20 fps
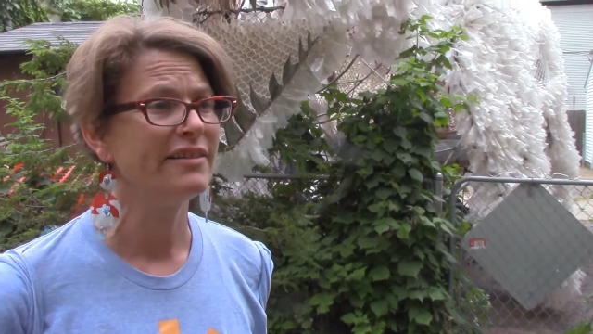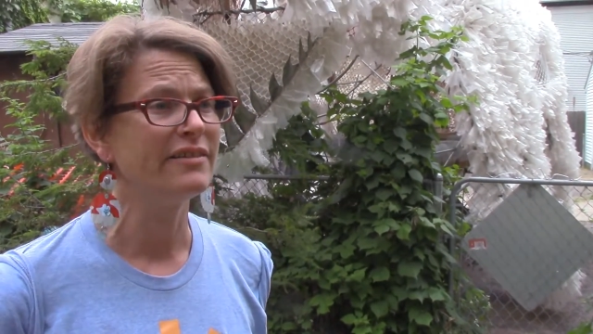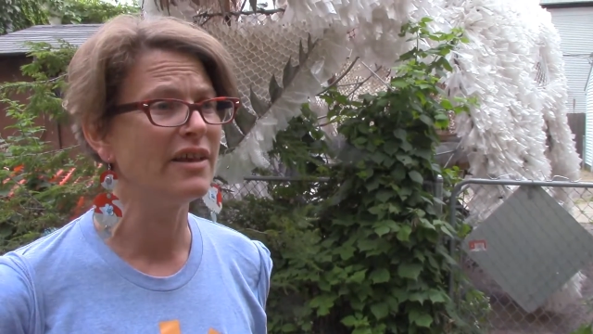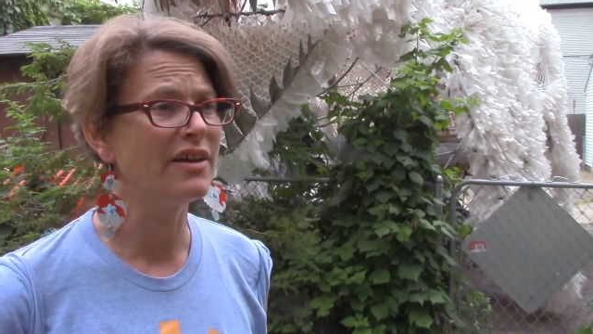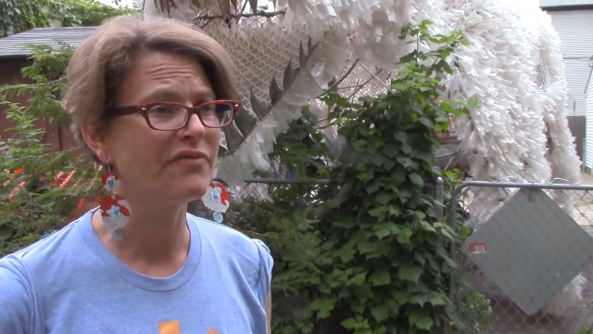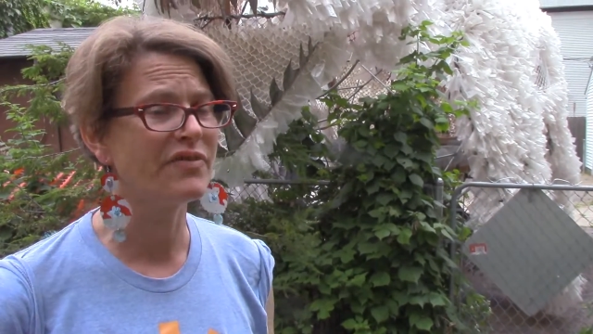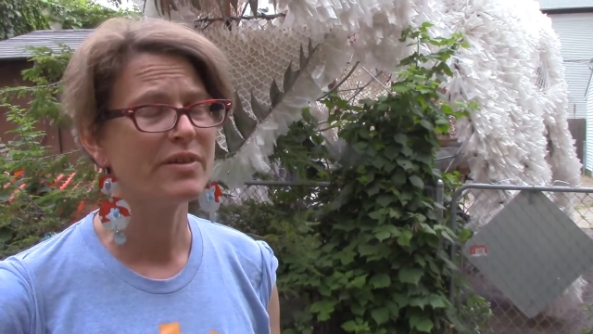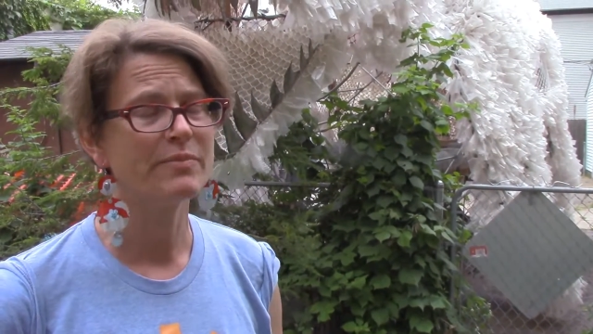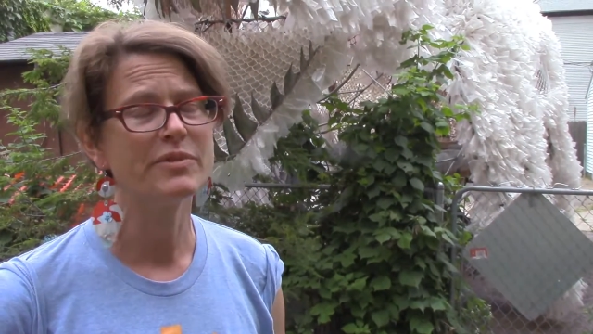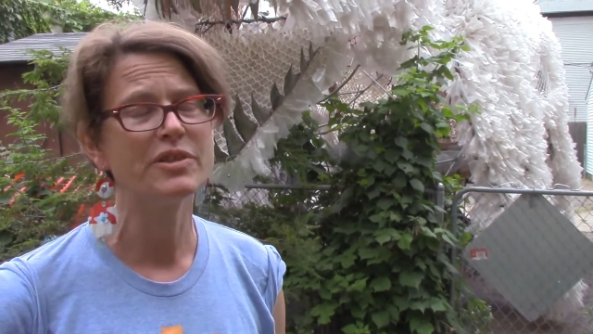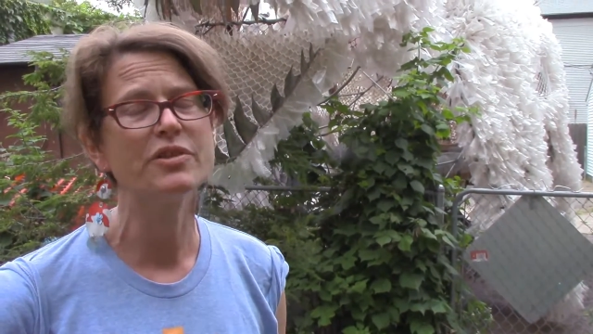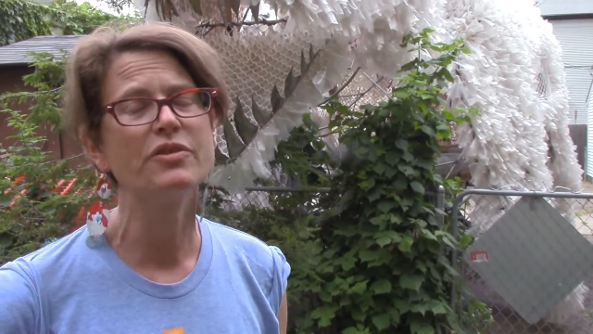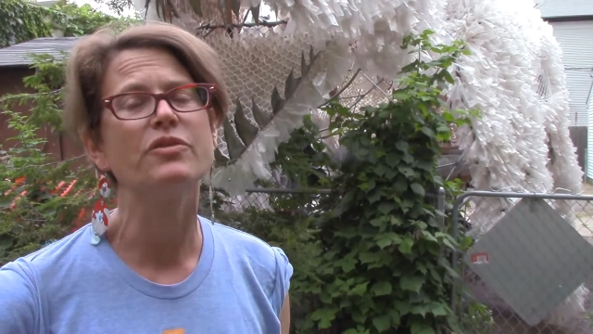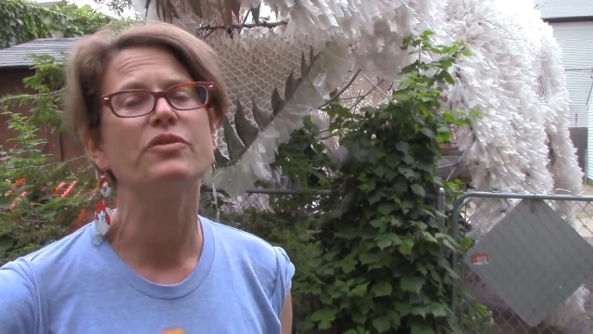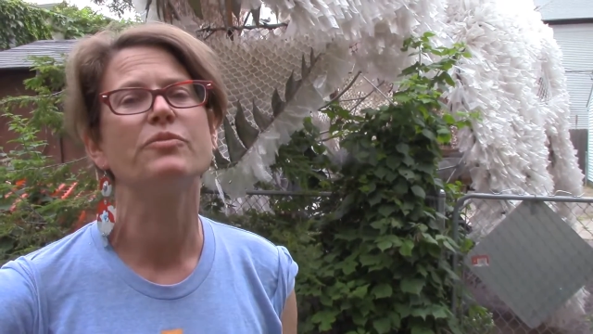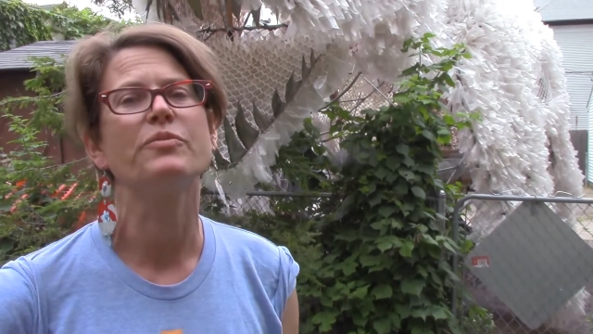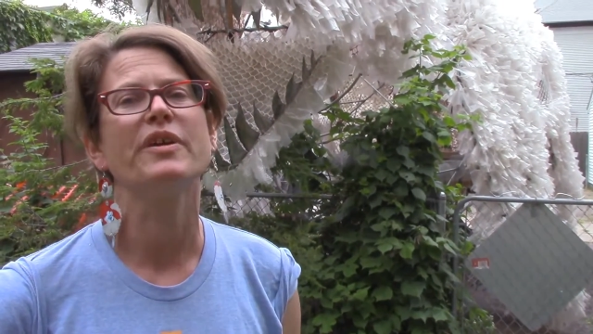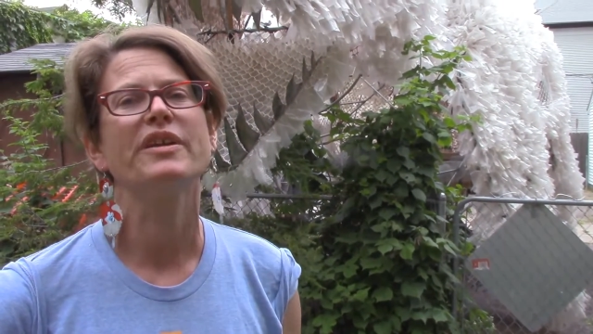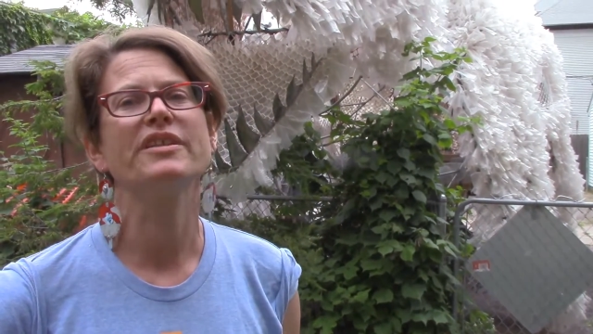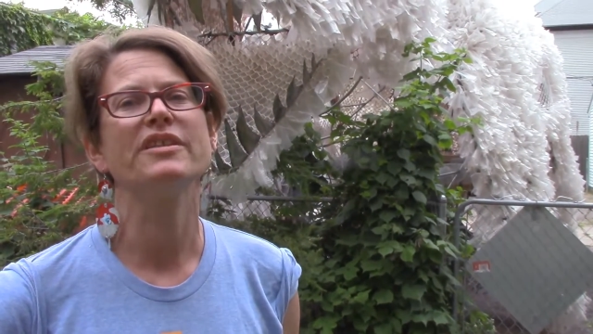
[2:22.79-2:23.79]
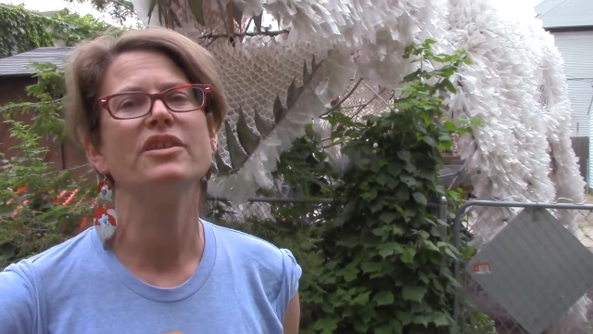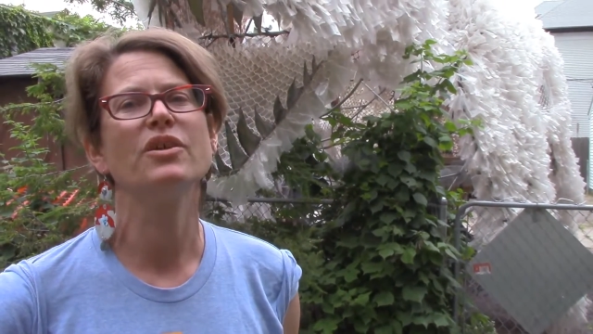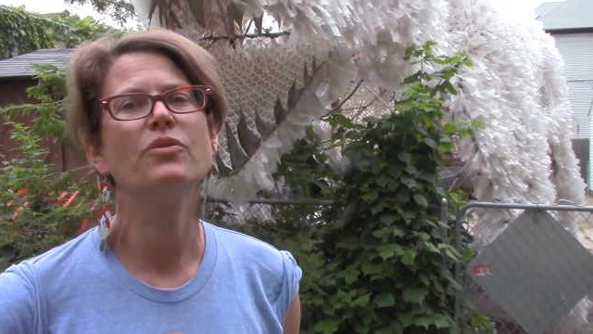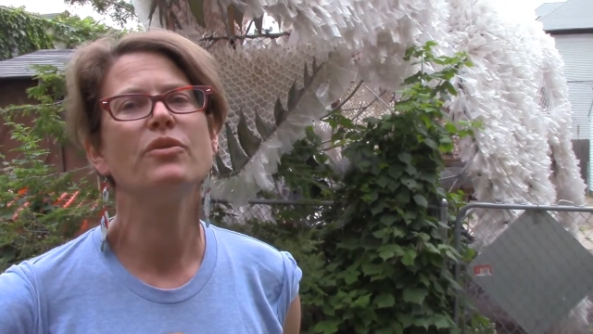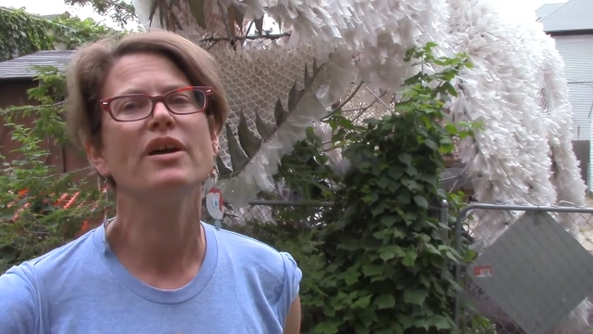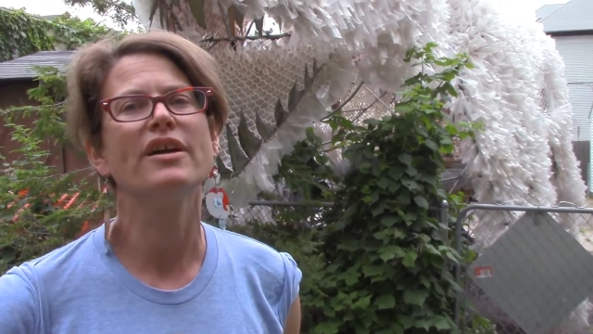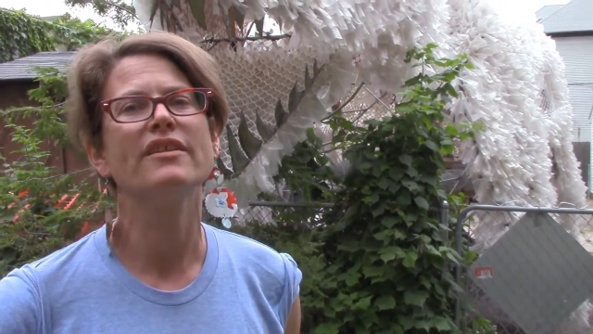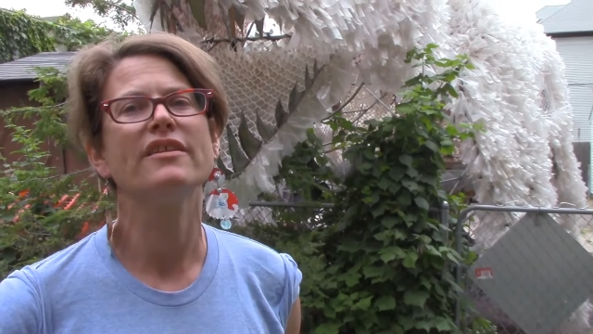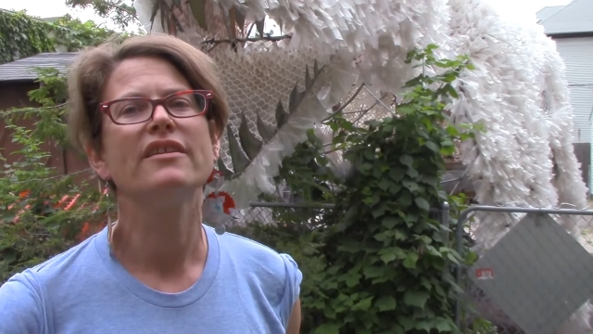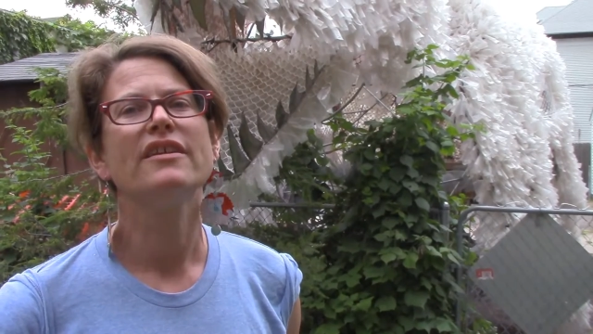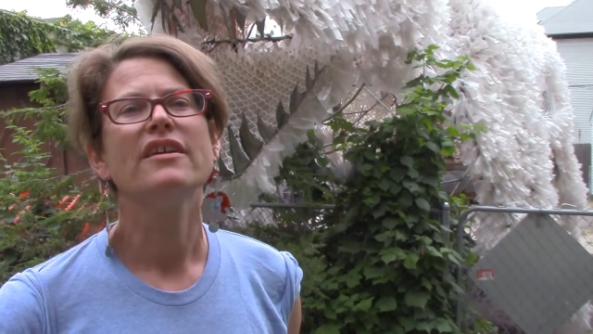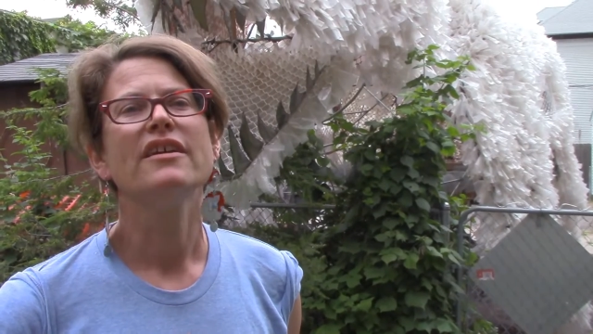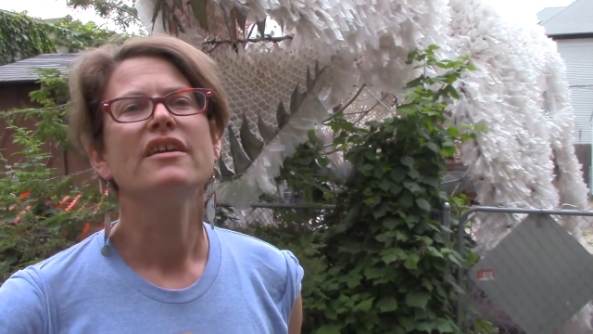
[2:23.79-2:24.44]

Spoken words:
love them too, but you know what?